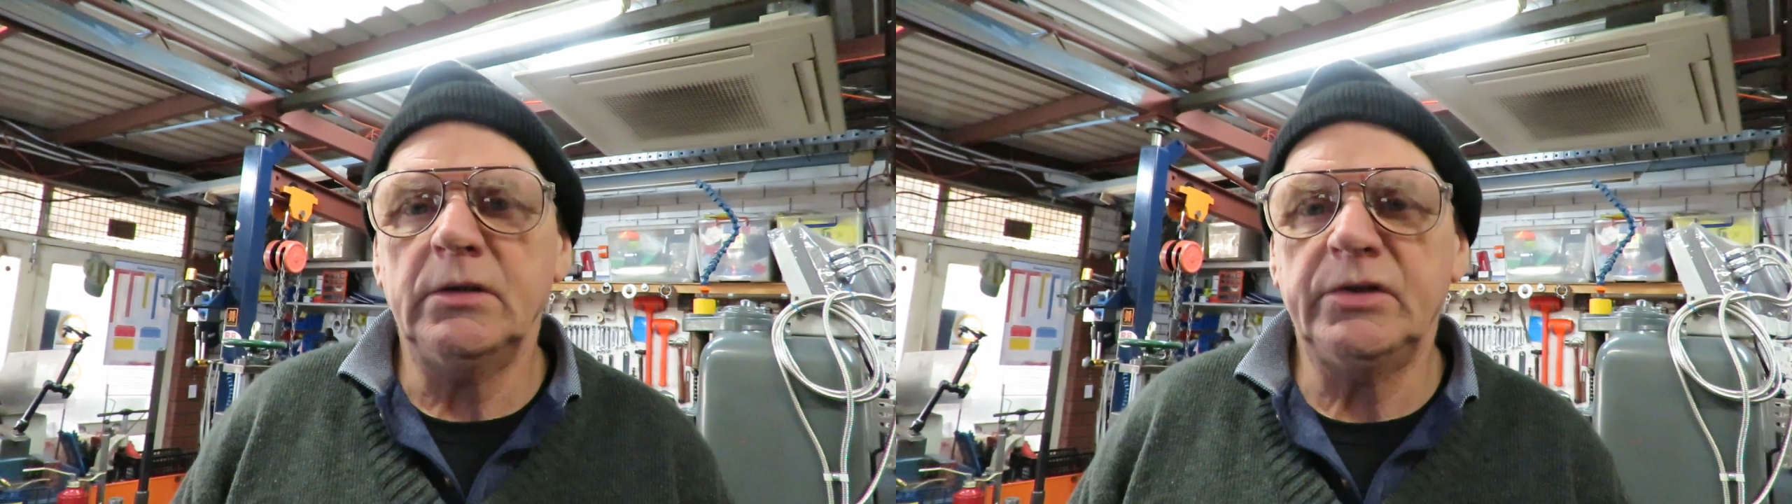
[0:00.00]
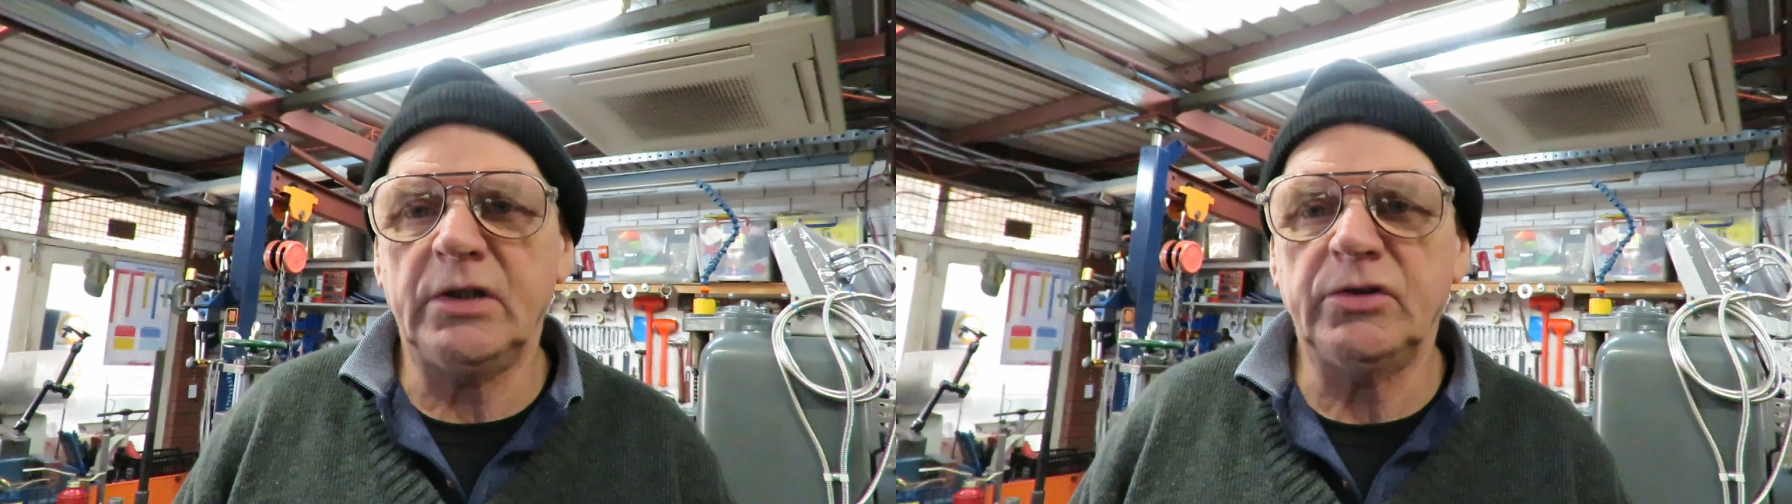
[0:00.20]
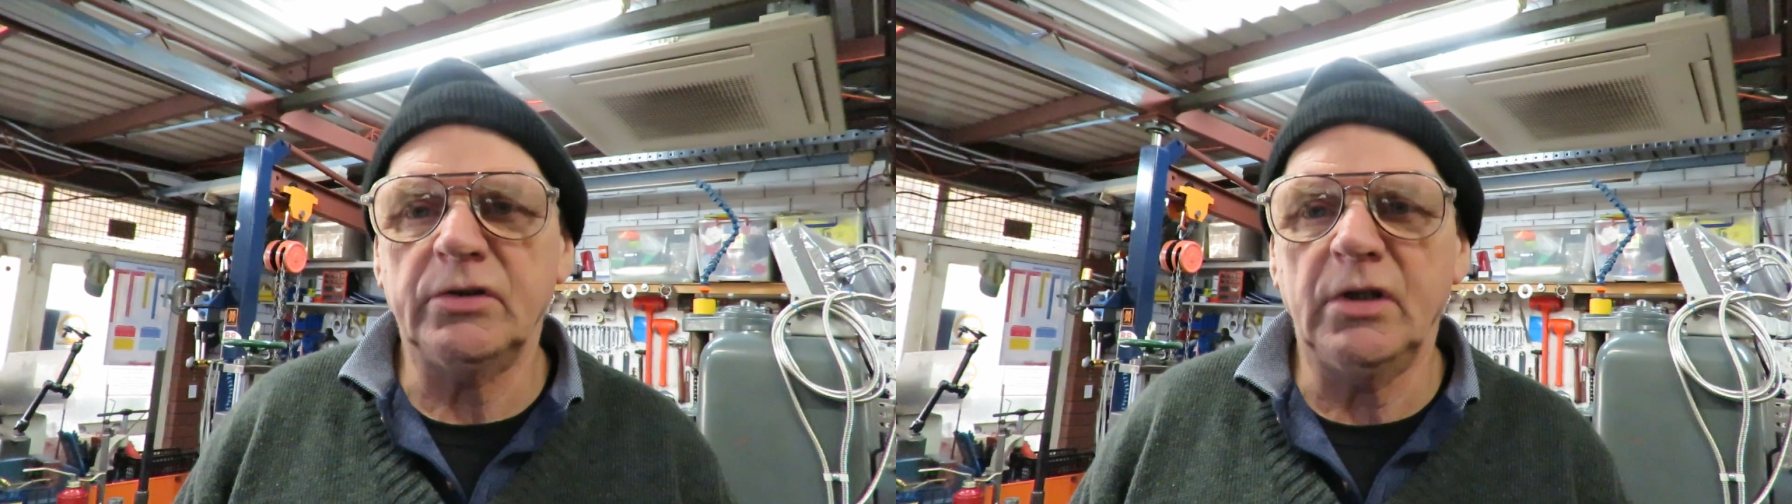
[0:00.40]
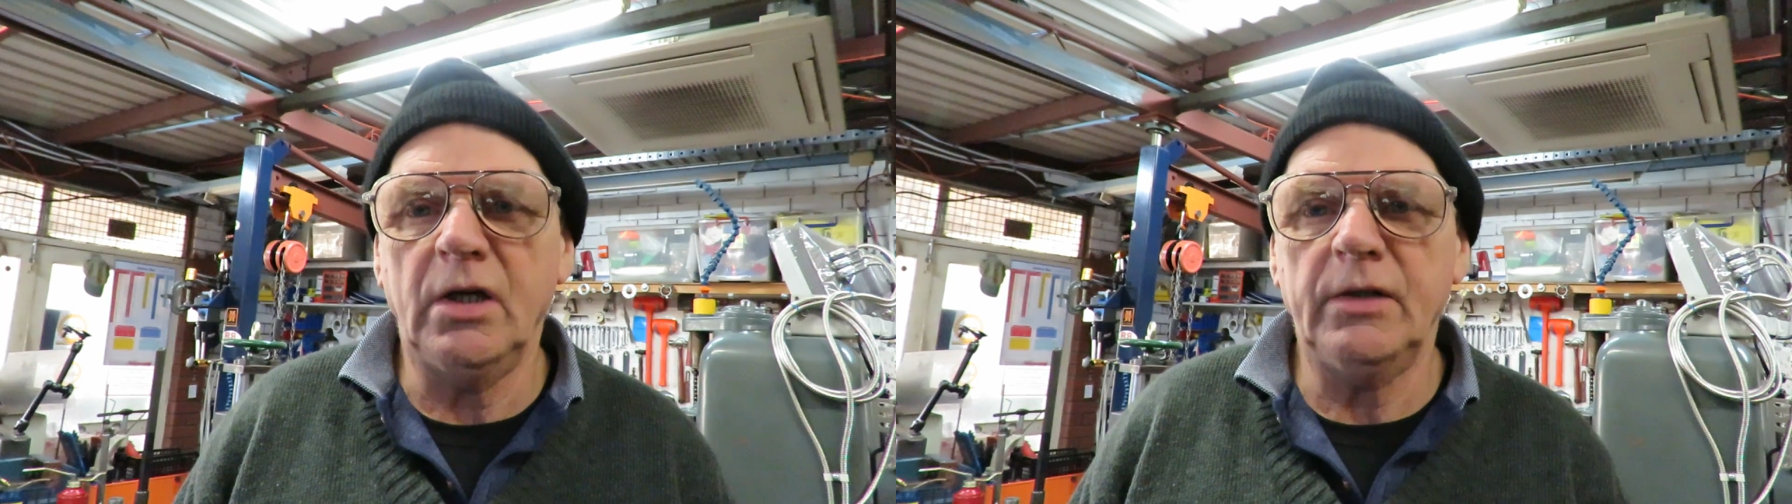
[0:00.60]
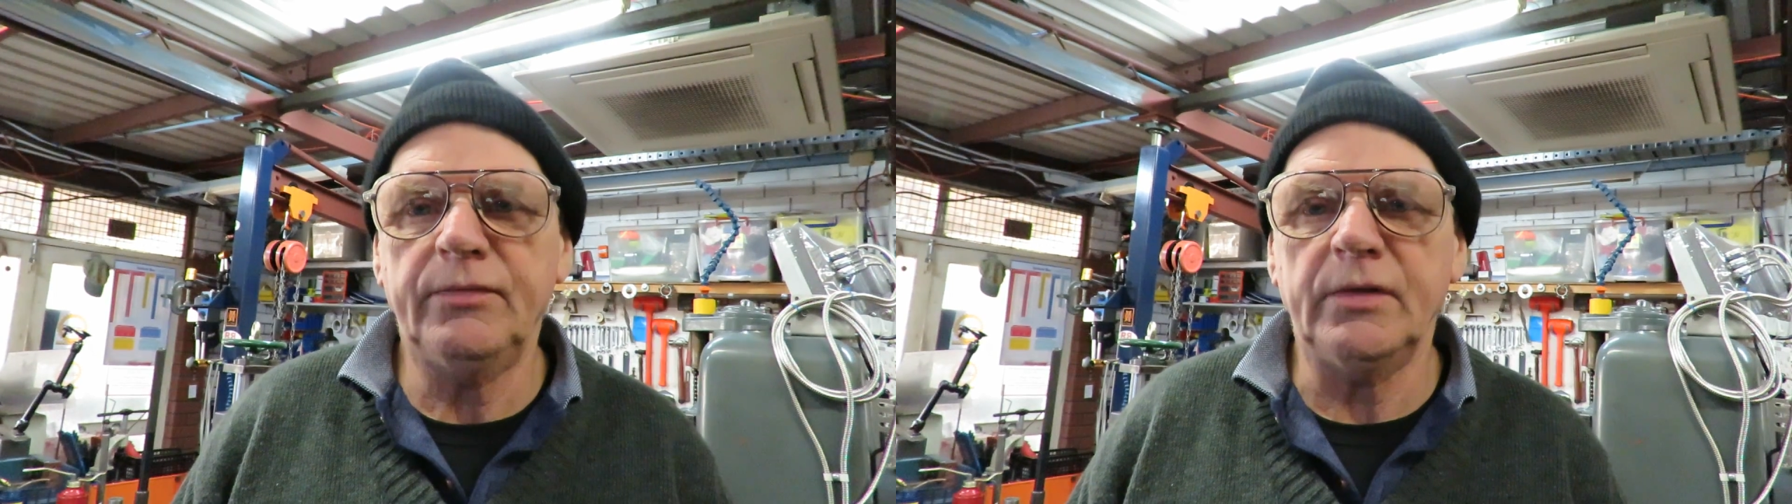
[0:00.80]
such as
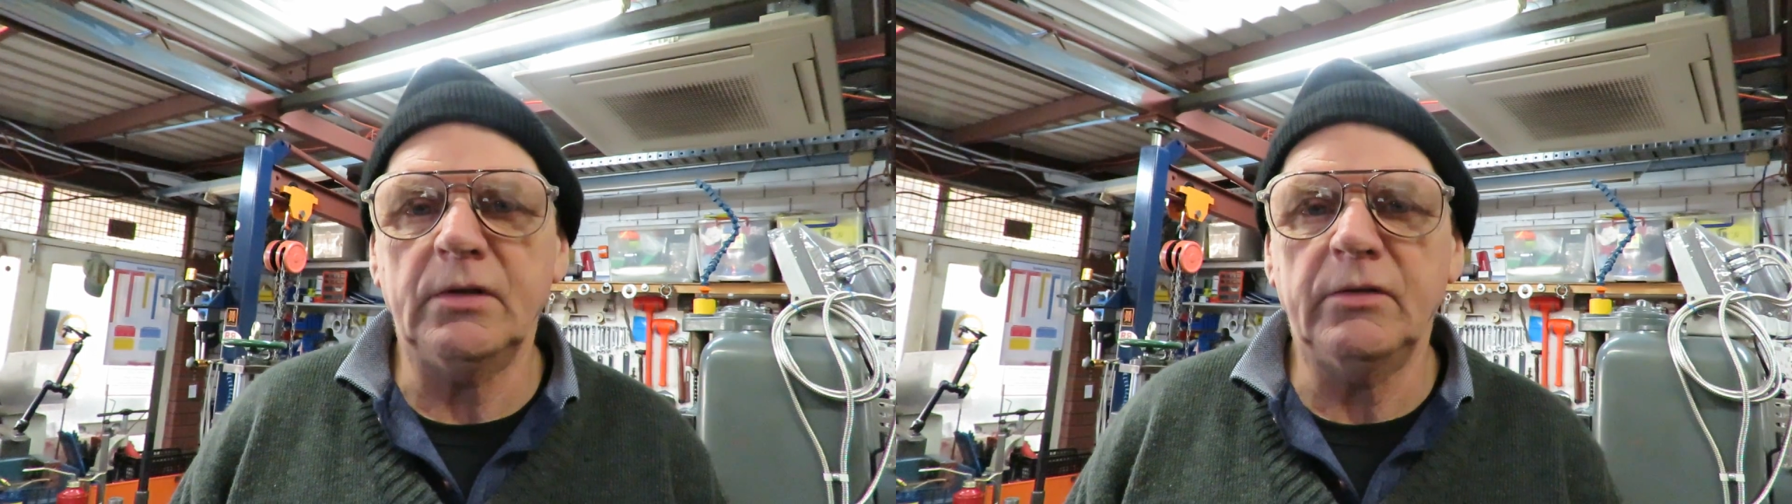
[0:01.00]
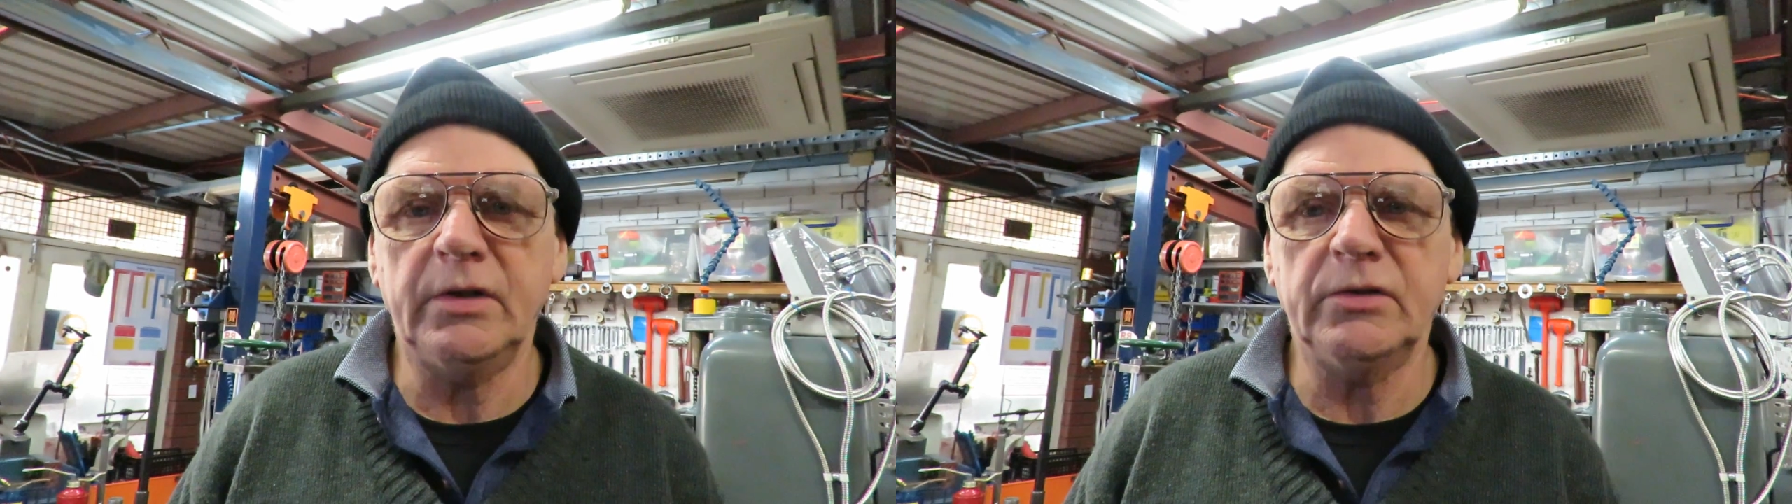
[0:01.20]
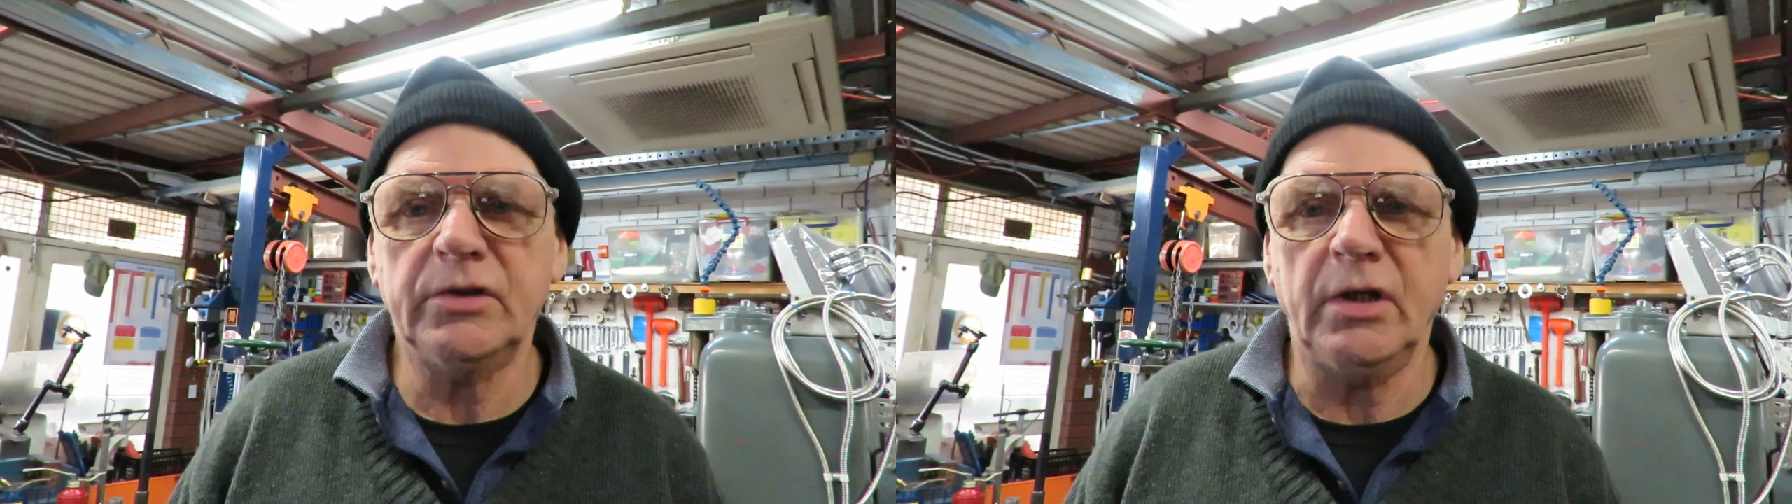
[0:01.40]
life, and things